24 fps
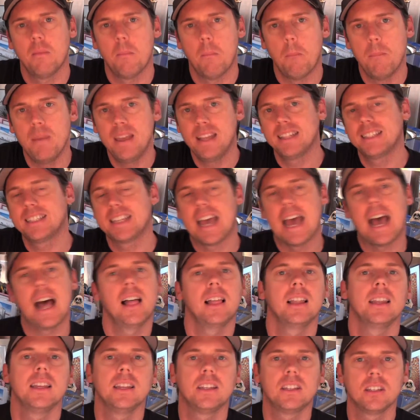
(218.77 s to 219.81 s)

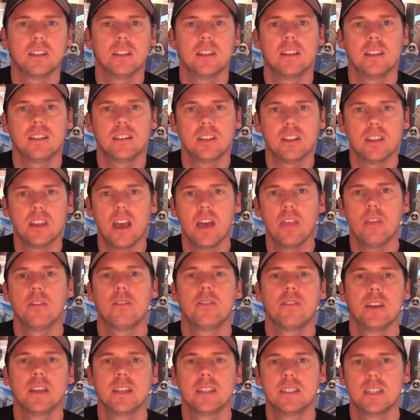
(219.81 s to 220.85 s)
mentality to the other
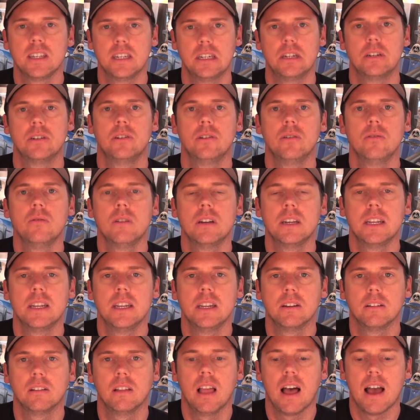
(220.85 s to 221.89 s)
things that you're doing
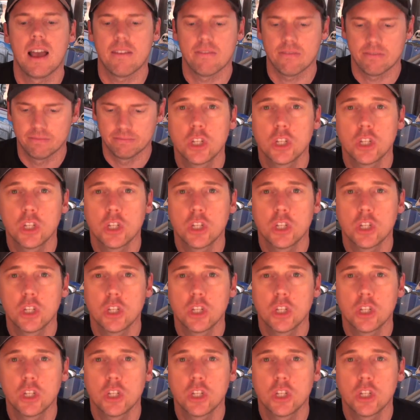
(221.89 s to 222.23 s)
in your life.